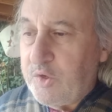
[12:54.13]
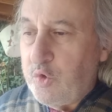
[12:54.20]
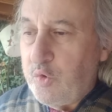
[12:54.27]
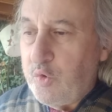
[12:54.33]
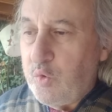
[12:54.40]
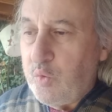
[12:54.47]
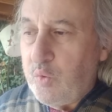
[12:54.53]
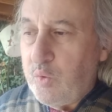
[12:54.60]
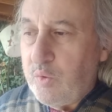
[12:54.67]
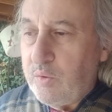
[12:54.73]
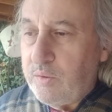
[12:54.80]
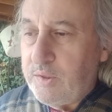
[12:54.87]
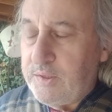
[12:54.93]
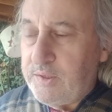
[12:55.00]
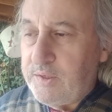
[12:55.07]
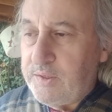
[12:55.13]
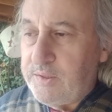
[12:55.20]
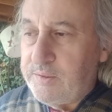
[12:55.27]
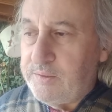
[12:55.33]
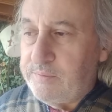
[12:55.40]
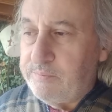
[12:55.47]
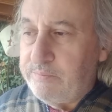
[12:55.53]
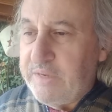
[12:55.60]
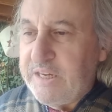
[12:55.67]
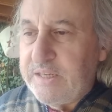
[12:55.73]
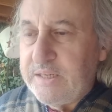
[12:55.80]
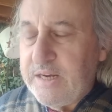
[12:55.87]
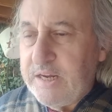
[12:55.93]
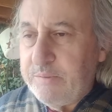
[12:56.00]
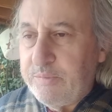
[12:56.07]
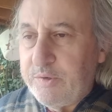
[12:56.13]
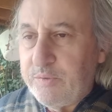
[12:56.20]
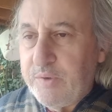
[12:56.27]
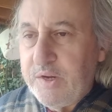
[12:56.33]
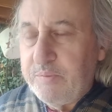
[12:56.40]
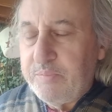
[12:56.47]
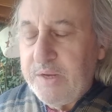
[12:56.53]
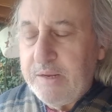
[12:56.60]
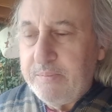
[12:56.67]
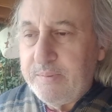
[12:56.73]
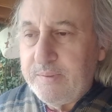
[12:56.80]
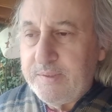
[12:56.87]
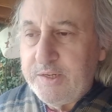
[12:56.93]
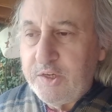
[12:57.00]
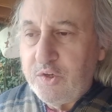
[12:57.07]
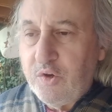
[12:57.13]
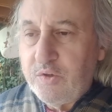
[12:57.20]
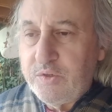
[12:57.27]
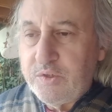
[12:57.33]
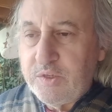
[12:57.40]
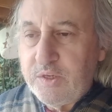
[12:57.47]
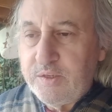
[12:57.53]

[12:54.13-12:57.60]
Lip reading: who mediate between people and gods.